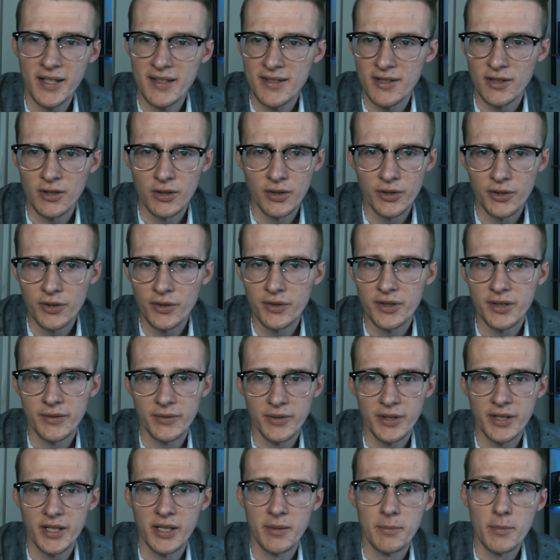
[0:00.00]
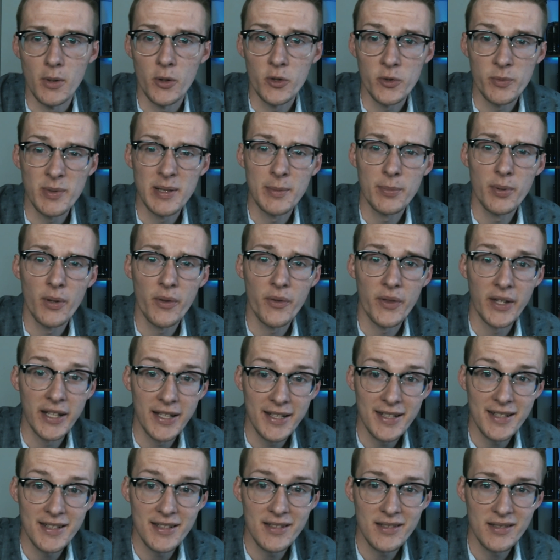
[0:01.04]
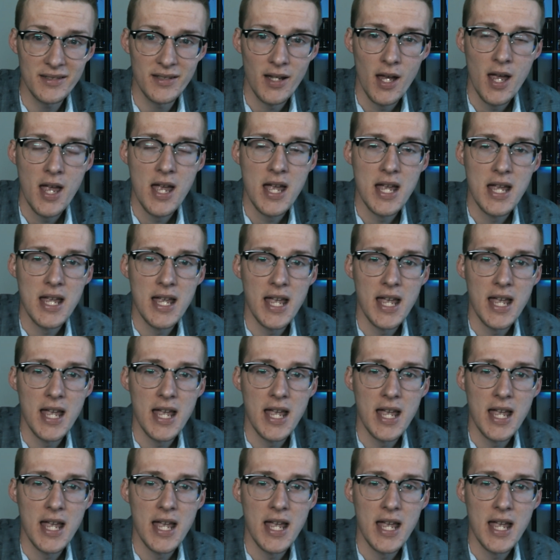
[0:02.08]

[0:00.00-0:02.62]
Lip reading: I think it's a little different than most people think it is.